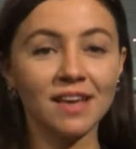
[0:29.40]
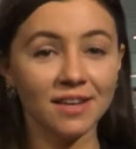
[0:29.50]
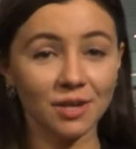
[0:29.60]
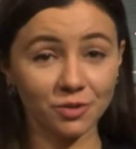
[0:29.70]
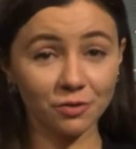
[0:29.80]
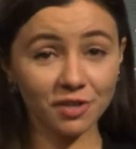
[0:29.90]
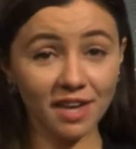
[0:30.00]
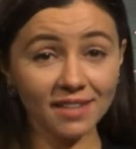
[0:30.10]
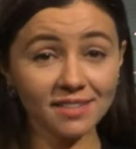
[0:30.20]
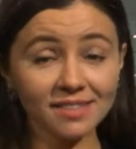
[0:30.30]
Now don't
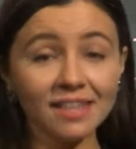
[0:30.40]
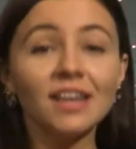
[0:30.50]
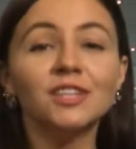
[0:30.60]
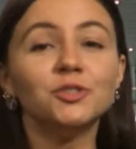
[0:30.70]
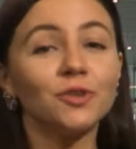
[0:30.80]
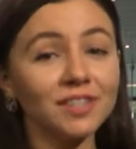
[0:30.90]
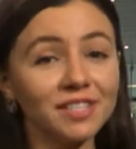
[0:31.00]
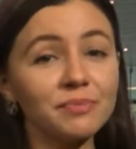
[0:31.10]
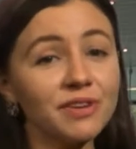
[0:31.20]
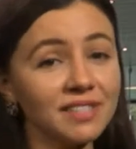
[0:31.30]
forget, during
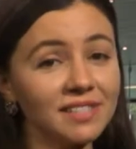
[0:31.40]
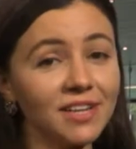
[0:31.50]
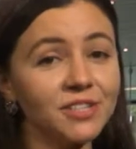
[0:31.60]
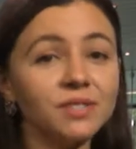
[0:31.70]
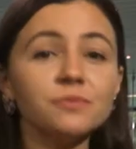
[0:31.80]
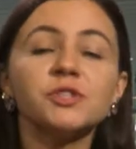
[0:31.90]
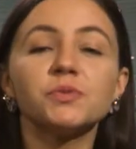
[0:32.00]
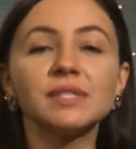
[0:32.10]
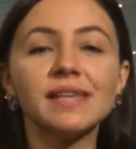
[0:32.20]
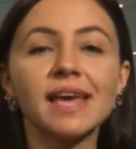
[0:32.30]
this presentation, which
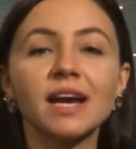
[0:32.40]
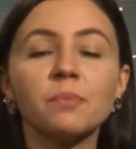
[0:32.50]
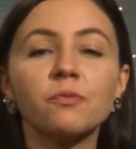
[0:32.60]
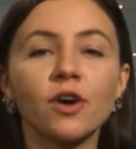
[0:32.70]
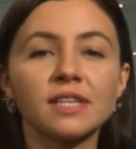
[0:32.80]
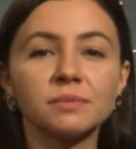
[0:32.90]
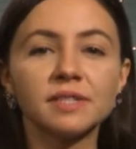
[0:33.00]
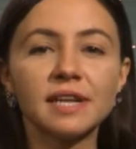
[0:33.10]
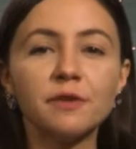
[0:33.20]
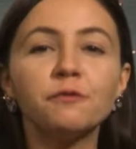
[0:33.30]
will take
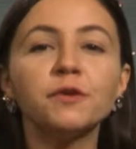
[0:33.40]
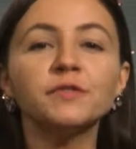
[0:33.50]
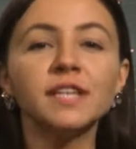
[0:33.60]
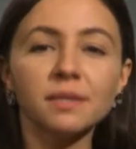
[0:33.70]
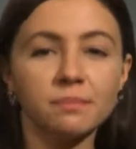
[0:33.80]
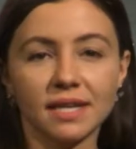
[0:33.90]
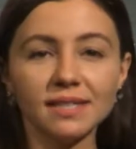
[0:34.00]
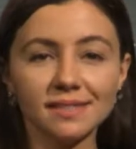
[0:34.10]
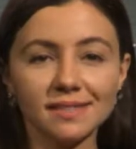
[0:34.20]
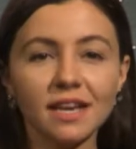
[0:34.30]
approximately 15
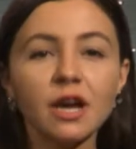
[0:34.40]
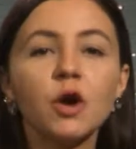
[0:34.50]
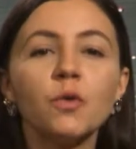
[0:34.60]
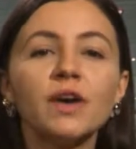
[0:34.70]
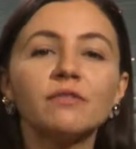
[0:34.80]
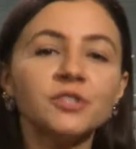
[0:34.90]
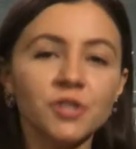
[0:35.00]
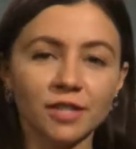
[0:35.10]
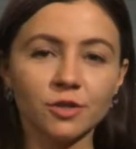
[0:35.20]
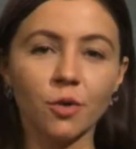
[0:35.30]
minutes, we have a
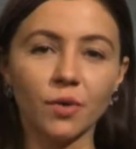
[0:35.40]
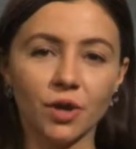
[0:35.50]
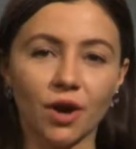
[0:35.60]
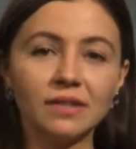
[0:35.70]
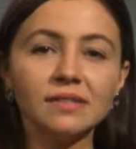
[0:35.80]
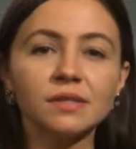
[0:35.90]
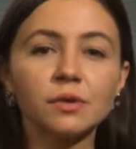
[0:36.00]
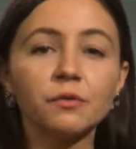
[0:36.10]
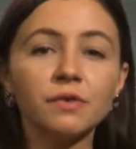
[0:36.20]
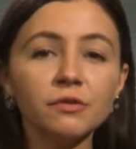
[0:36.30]
chat going on,
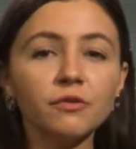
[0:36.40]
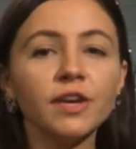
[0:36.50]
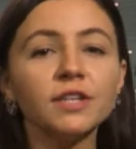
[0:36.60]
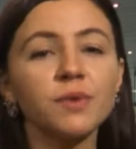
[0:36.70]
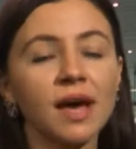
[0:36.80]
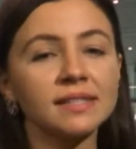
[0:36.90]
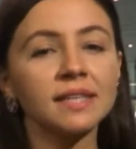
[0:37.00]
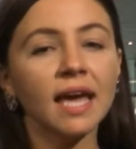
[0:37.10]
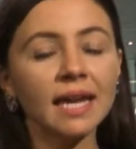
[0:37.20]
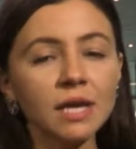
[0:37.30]
so feel free to ask
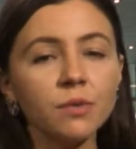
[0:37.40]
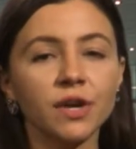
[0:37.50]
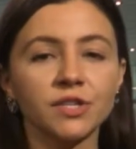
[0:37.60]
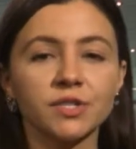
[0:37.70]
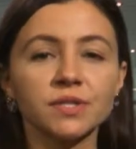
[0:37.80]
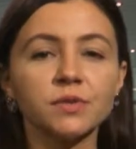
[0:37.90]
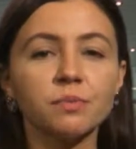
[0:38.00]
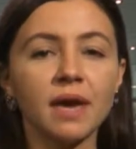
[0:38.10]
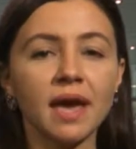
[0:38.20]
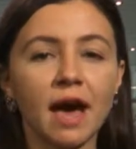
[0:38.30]
any questions you
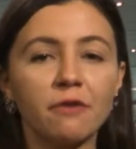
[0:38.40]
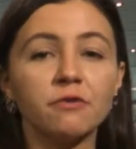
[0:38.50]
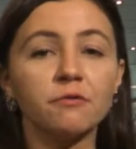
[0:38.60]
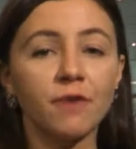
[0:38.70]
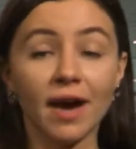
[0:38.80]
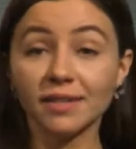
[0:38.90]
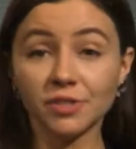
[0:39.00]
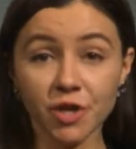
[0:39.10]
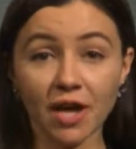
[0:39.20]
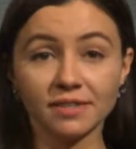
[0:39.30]
may have via the
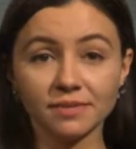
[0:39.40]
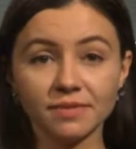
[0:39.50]
chat.